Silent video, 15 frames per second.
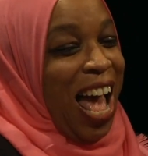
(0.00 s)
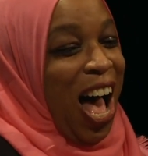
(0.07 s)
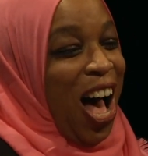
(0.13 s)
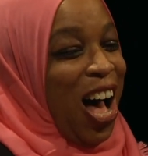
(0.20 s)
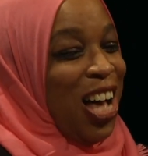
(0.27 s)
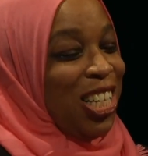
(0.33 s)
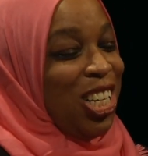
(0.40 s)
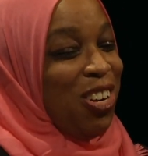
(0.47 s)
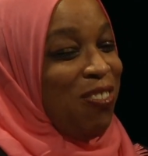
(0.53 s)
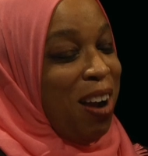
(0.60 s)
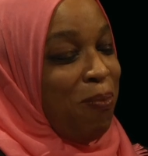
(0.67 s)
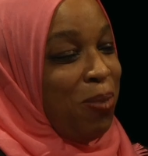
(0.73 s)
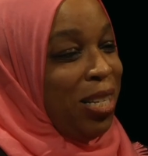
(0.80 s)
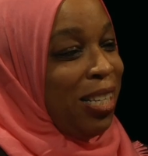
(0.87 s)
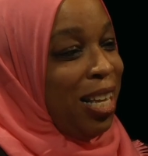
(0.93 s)
also
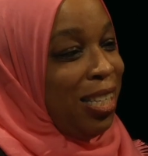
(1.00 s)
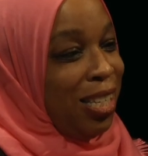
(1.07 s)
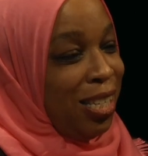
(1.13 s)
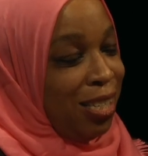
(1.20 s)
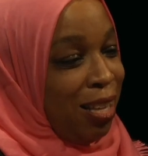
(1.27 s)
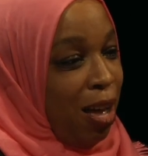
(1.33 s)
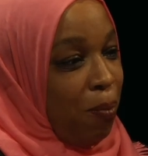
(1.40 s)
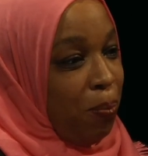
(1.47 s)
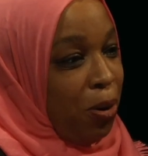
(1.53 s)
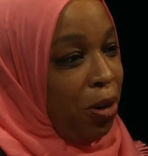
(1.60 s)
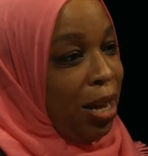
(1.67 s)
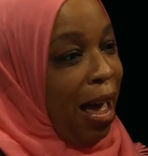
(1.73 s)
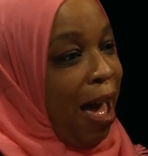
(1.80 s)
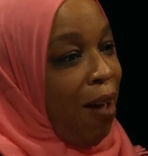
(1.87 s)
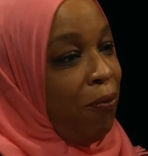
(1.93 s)
represents Islamberg.
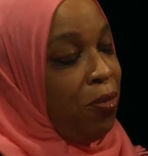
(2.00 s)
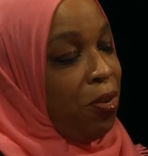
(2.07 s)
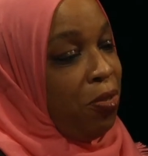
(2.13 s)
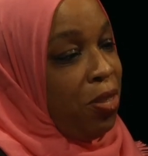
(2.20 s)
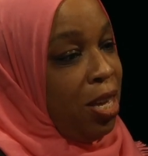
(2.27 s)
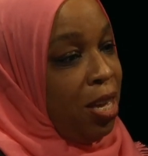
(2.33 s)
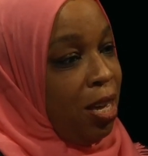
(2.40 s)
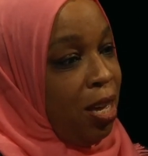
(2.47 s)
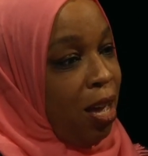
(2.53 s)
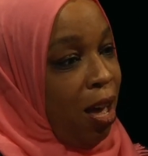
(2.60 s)
After mm -hmm.